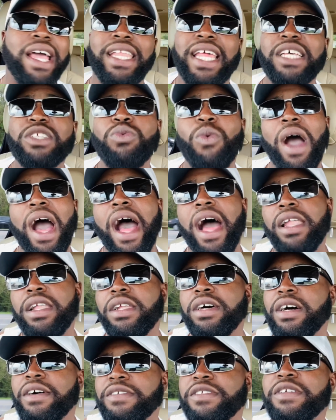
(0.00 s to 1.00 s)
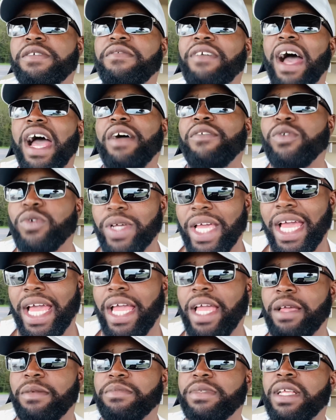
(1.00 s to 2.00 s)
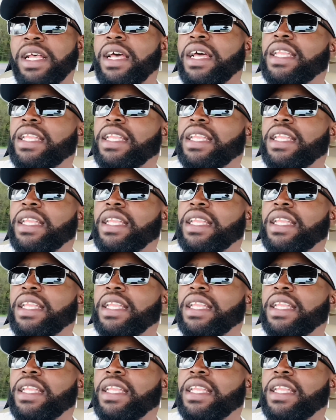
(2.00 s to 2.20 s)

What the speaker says: That's why I love survival games.